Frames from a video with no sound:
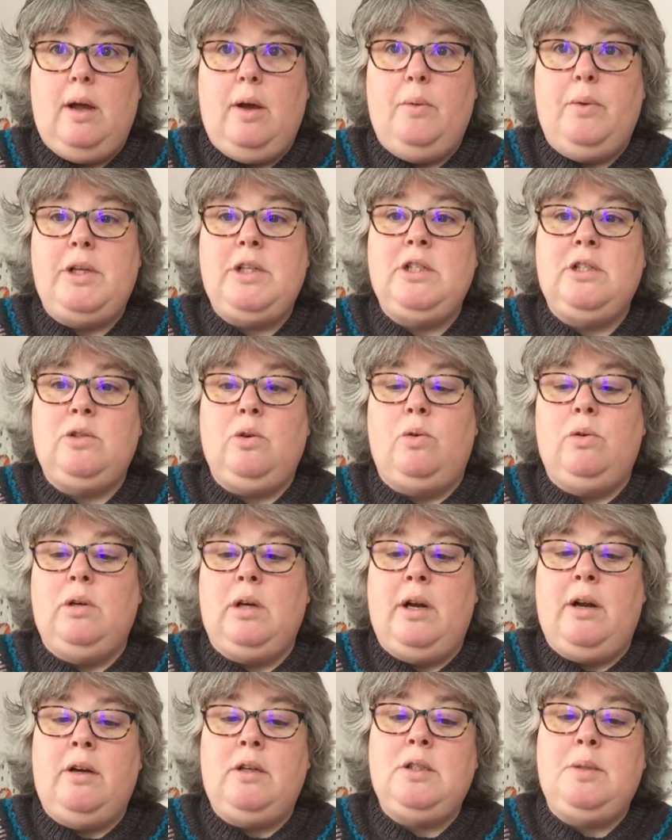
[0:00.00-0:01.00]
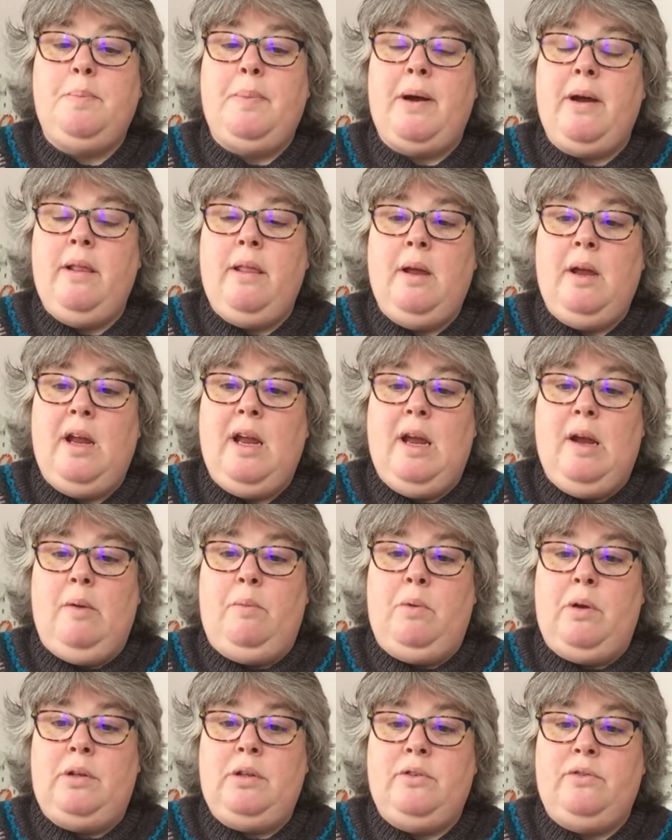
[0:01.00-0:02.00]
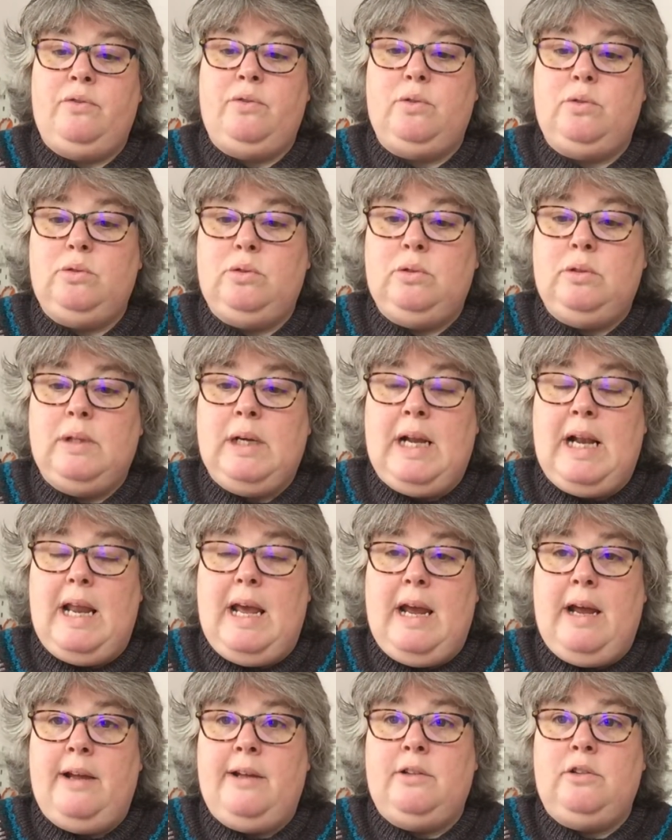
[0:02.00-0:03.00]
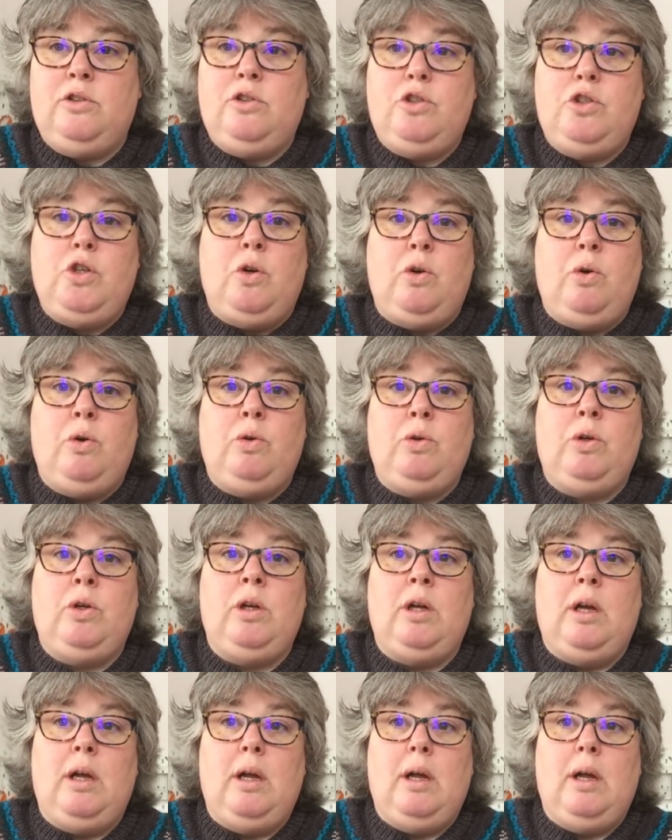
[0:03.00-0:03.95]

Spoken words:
which is organised by the wonderful Claire and John